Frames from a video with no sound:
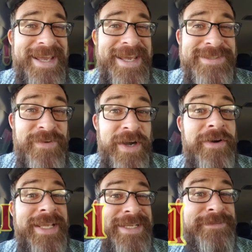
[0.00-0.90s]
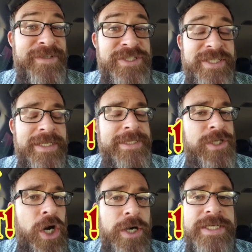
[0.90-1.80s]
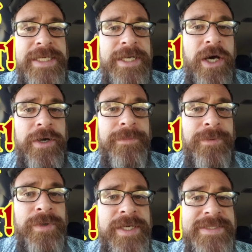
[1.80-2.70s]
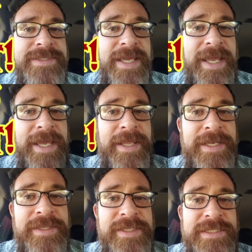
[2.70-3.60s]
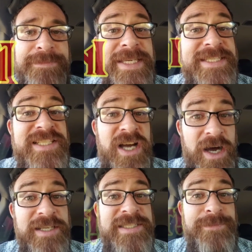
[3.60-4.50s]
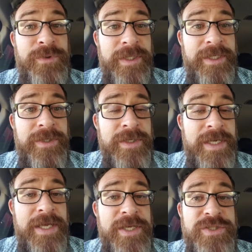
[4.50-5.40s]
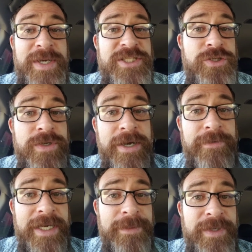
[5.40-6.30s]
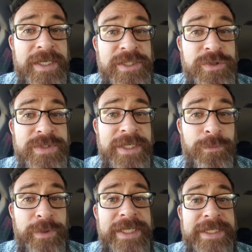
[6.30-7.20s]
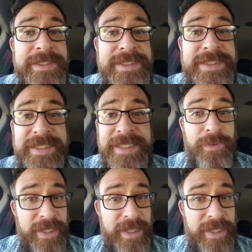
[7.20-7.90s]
it's very inefficient. It's hard to get honor points, and these pieces cost more here. So I do not recommend using Arena to get a